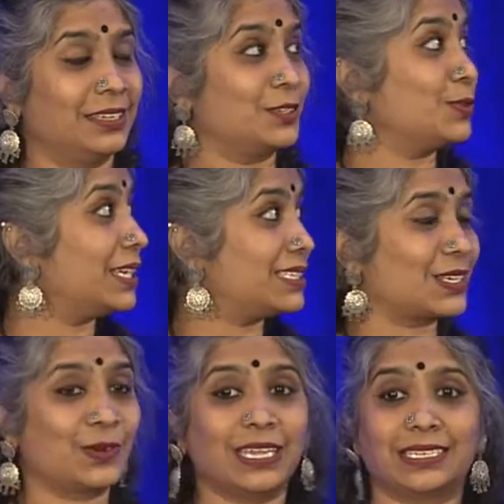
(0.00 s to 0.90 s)
Today it's
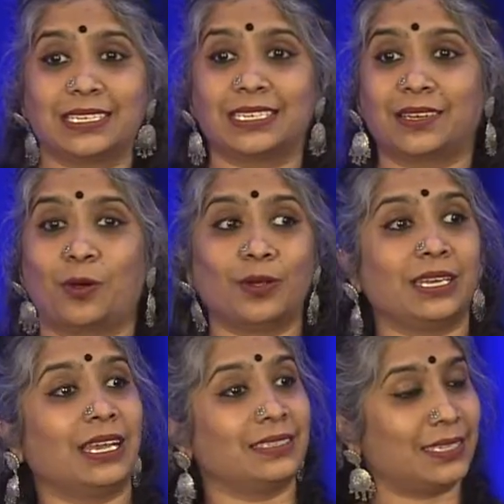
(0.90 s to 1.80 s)
created an
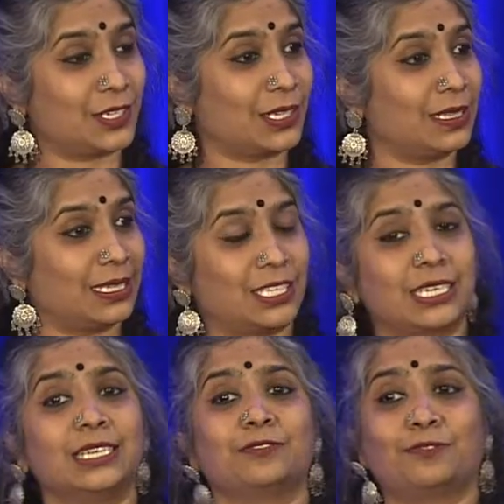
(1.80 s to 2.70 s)
organization that's
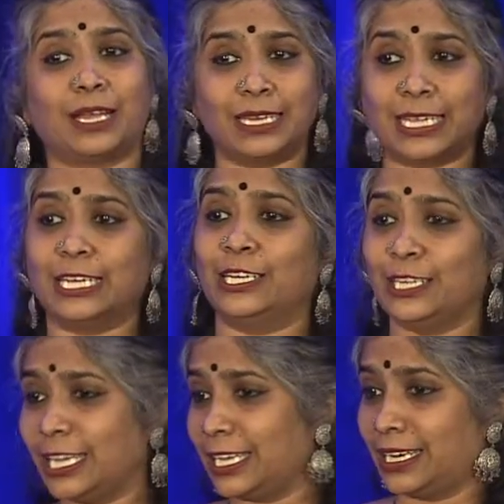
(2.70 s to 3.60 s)
redefining
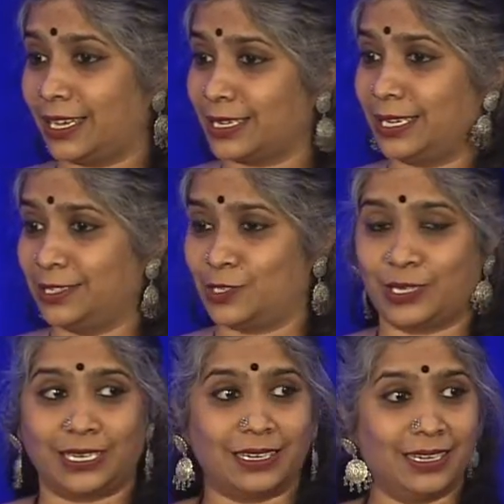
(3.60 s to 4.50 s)
learning in our
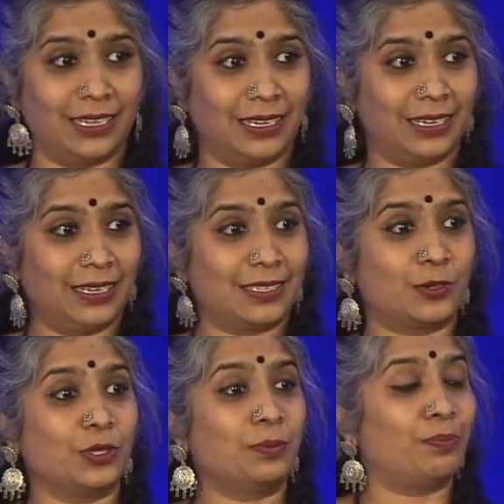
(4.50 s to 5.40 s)
country. So
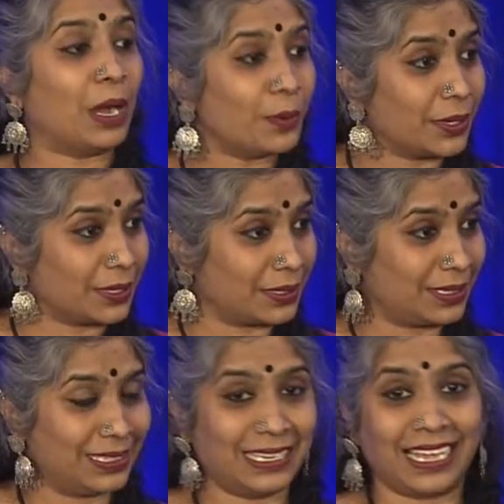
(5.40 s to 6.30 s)
the power
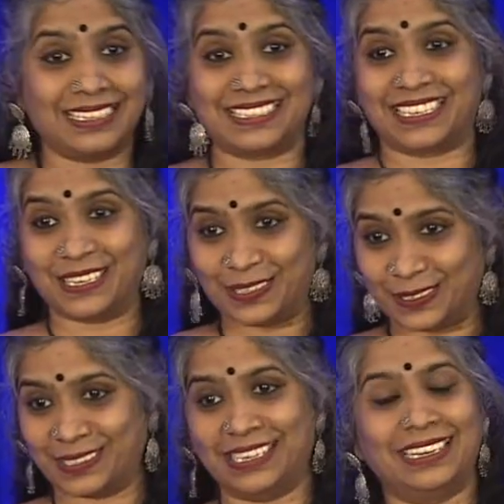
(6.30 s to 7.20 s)
lies here.
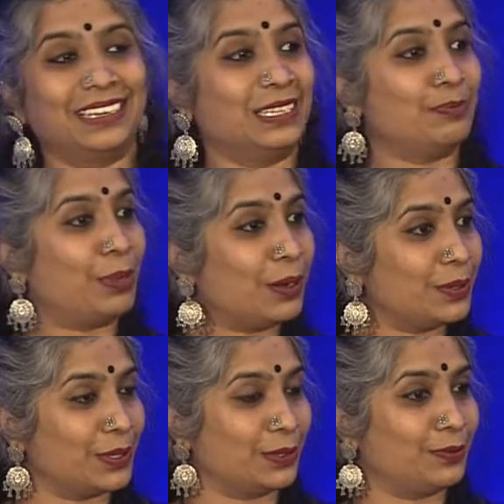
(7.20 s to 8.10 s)
The
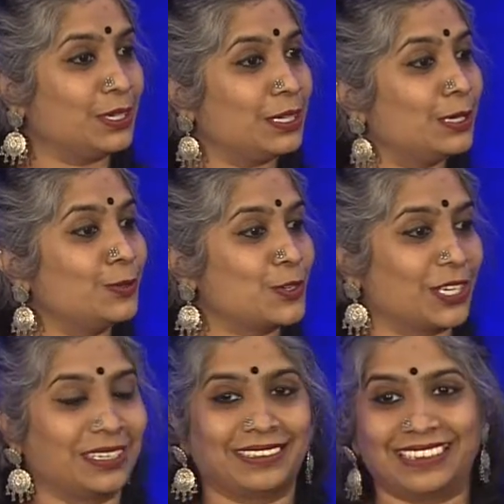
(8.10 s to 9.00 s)
power of
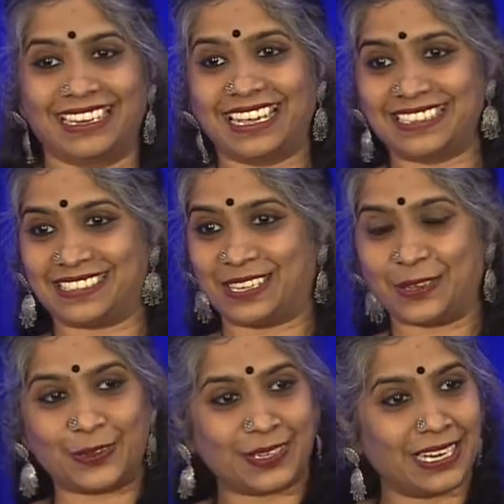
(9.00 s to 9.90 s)
inclusion lies
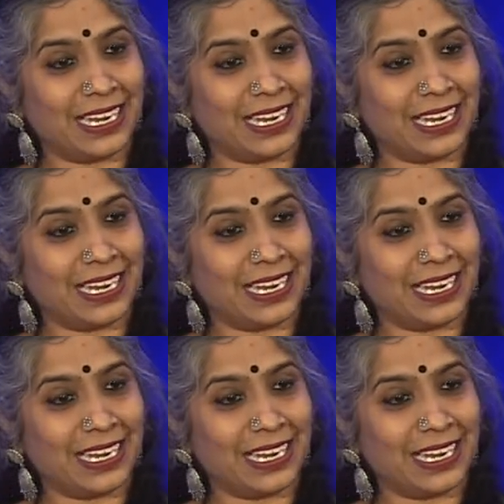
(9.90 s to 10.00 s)
here.